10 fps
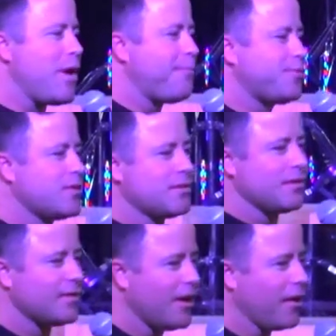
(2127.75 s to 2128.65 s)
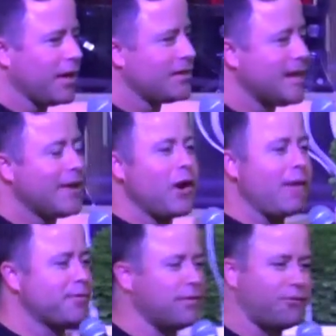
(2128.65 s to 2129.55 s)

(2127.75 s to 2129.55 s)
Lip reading: reps of